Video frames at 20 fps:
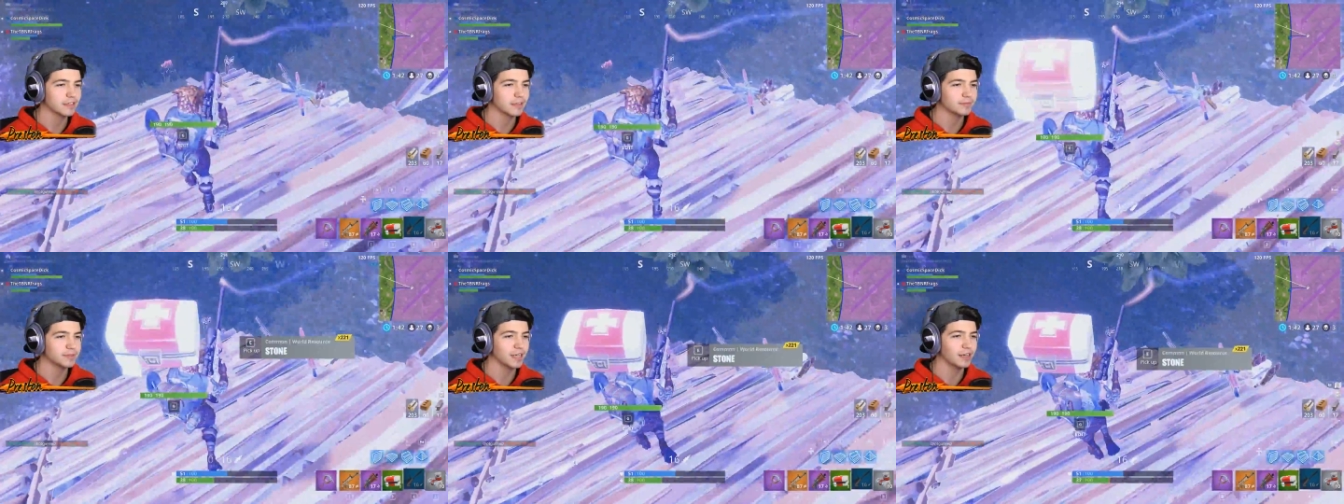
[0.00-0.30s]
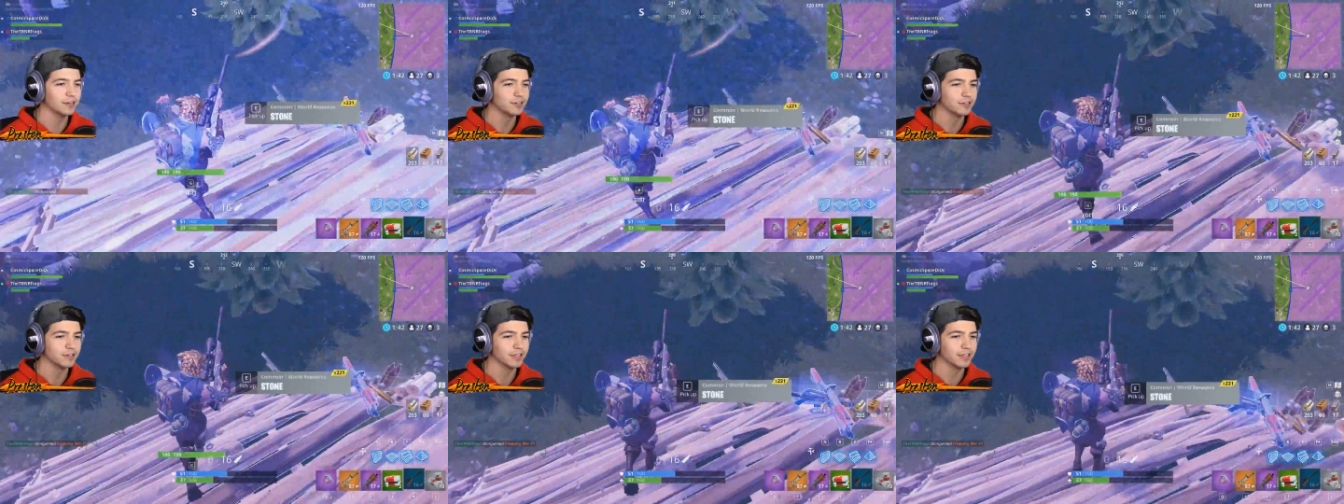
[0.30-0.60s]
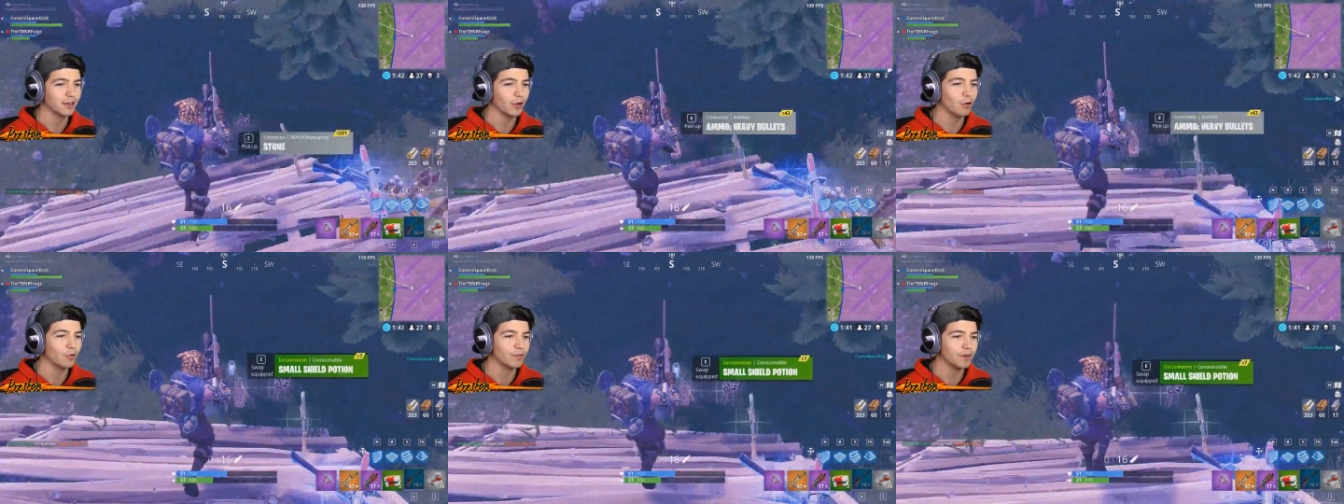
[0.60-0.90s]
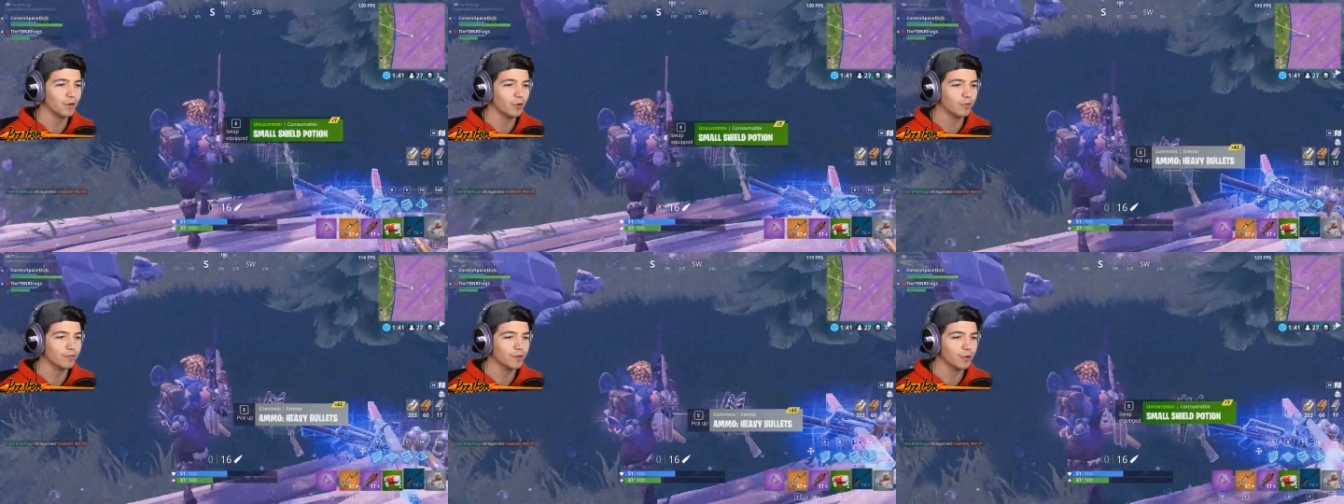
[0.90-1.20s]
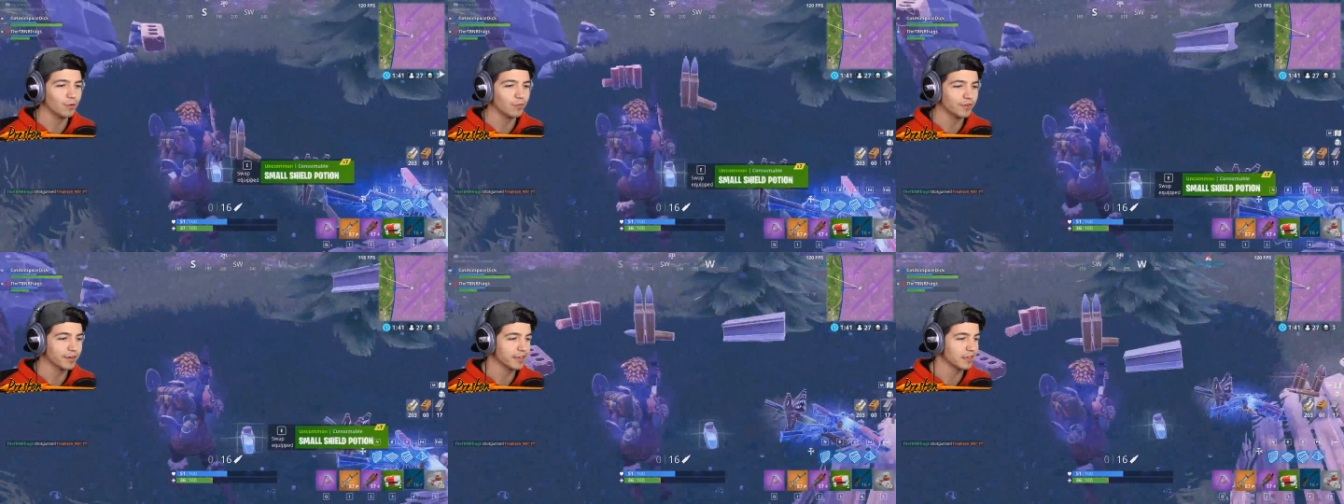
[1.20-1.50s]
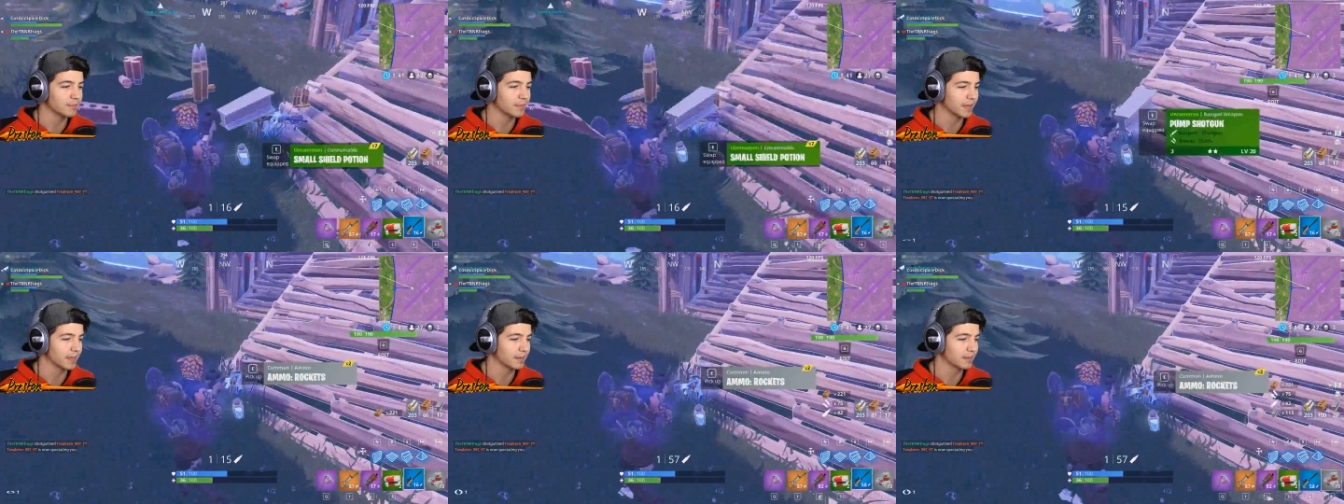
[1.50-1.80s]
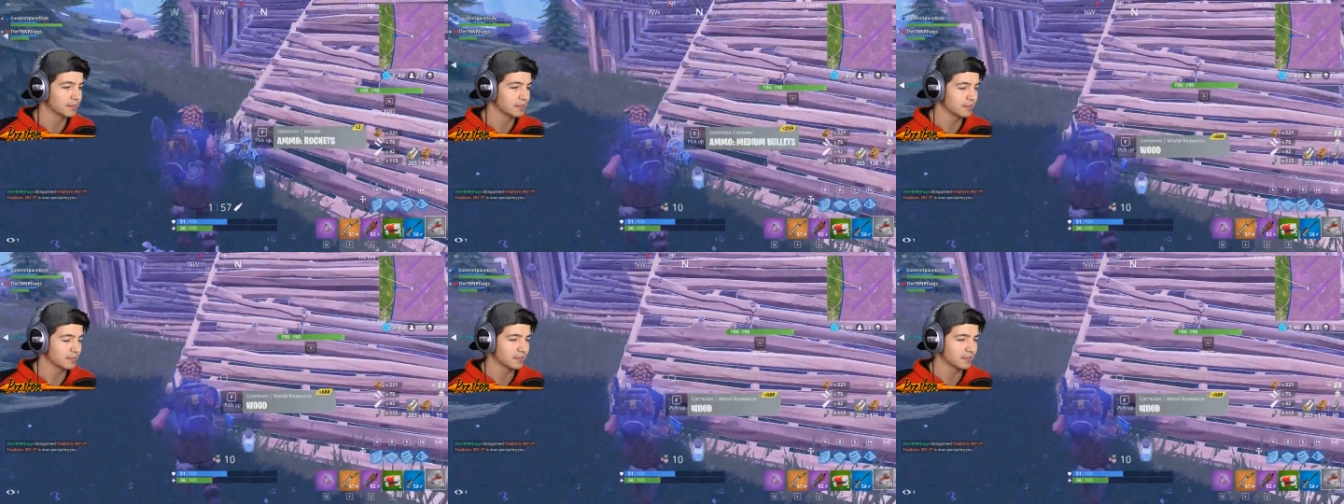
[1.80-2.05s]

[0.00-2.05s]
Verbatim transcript: I'm telling you, like, nice, over man. and over and over again, man.